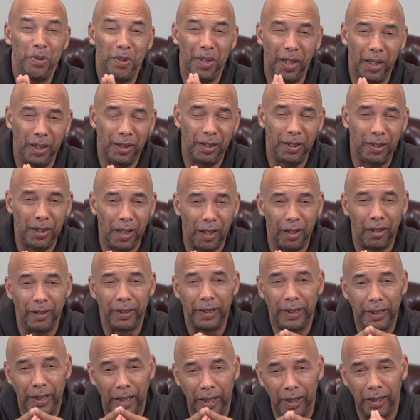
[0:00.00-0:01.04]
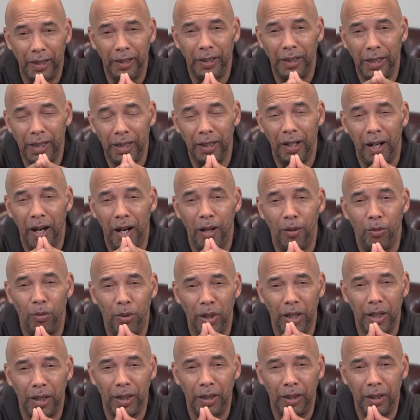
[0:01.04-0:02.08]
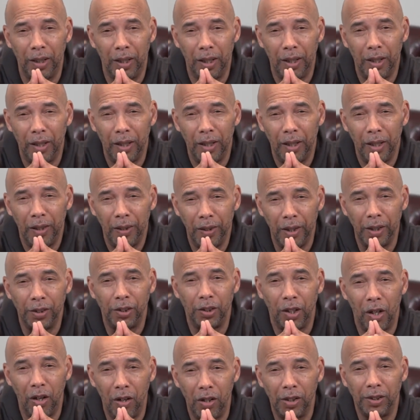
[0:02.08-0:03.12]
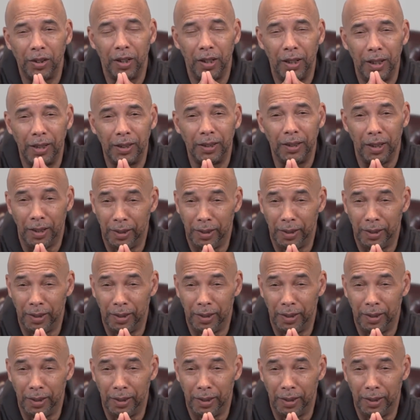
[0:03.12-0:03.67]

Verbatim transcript: things that are getting in our way that's causing us